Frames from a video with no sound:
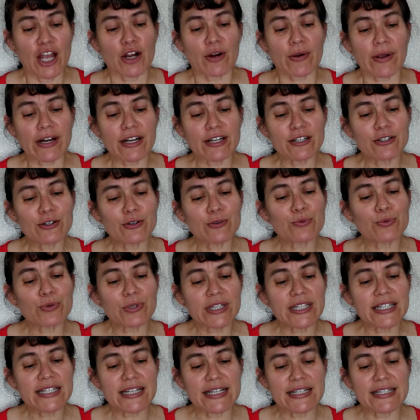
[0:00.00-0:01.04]
Gratitude
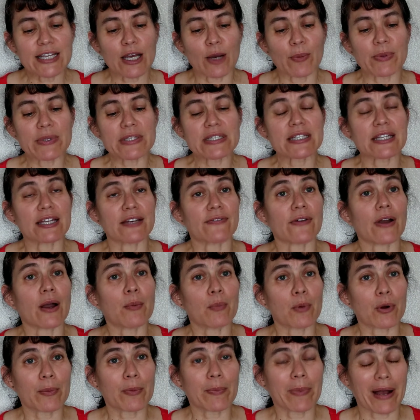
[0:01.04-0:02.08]
really does help us live a
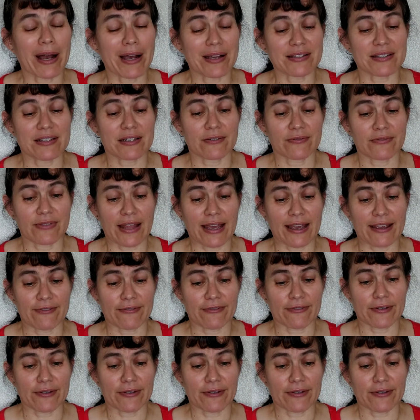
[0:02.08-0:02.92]
more positive life.